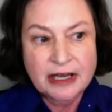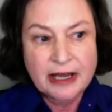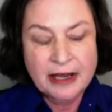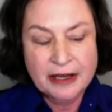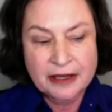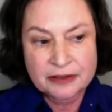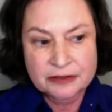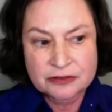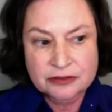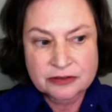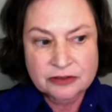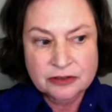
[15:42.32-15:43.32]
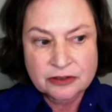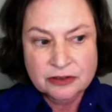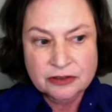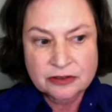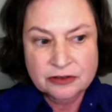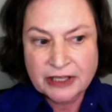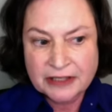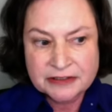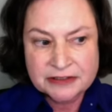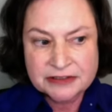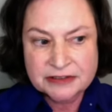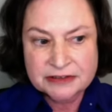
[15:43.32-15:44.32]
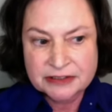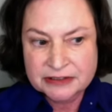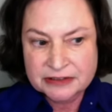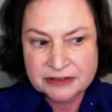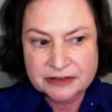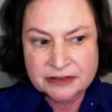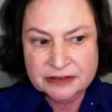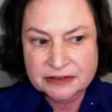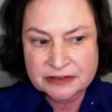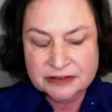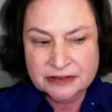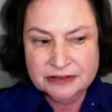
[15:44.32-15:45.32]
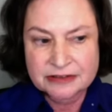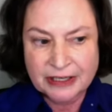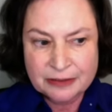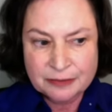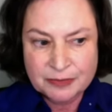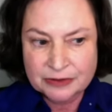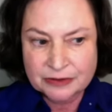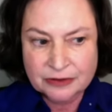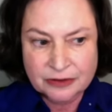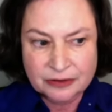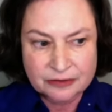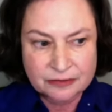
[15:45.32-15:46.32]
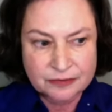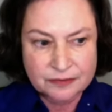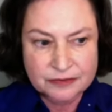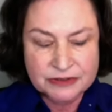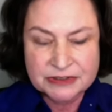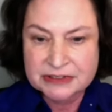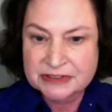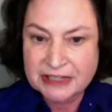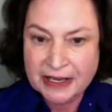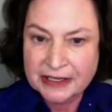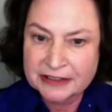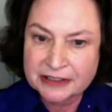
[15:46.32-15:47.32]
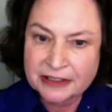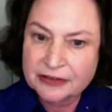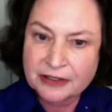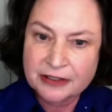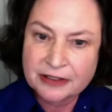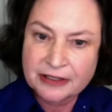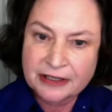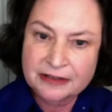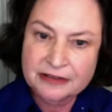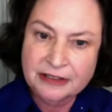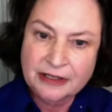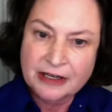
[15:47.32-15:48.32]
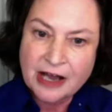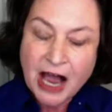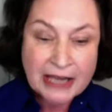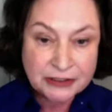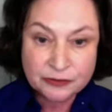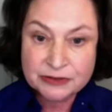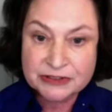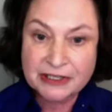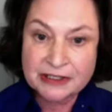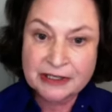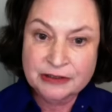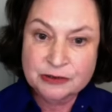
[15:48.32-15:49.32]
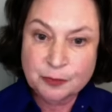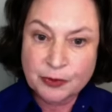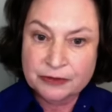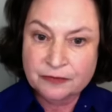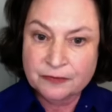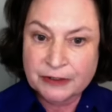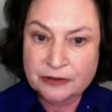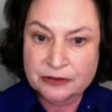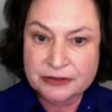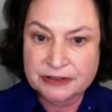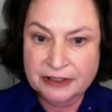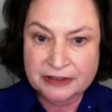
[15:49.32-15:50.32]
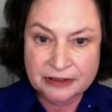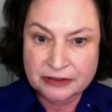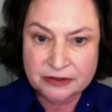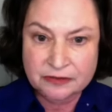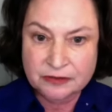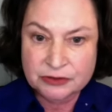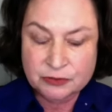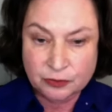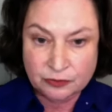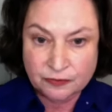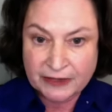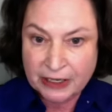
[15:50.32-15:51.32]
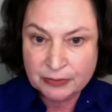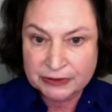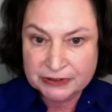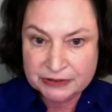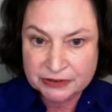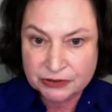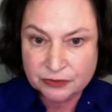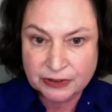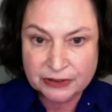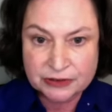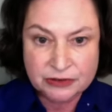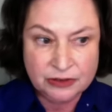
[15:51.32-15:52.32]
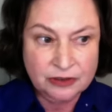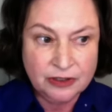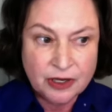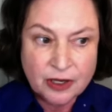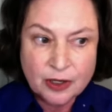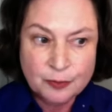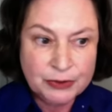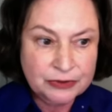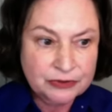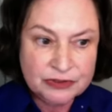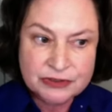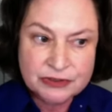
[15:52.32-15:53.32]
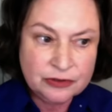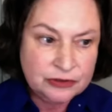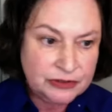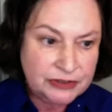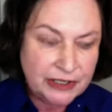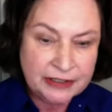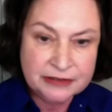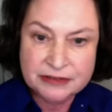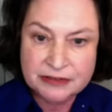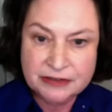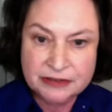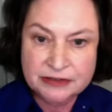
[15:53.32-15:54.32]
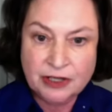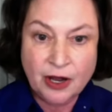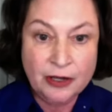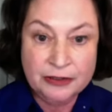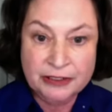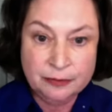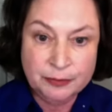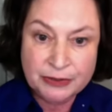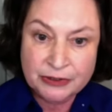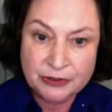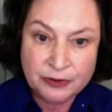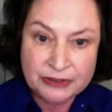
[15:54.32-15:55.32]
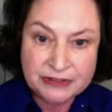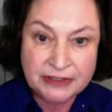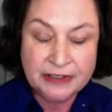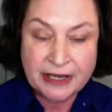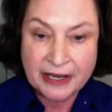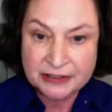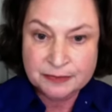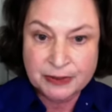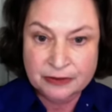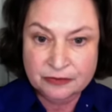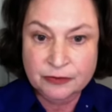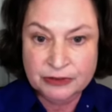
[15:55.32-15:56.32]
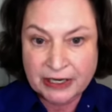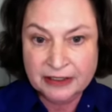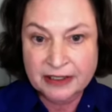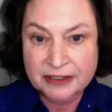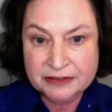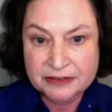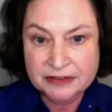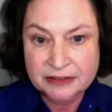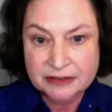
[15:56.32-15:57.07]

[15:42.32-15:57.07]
And that's a statistic that is an indictment of society, I think. And I don't say that to point fingers at any individual family situation, but the social science is unambiguous and it has been for decades.